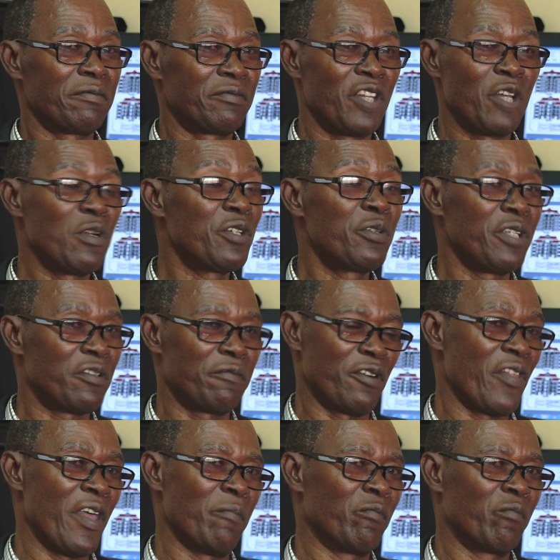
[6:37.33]
They will do it for
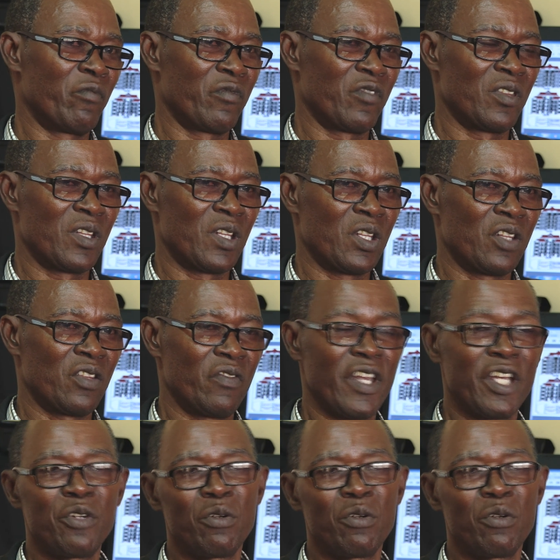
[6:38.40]
them. They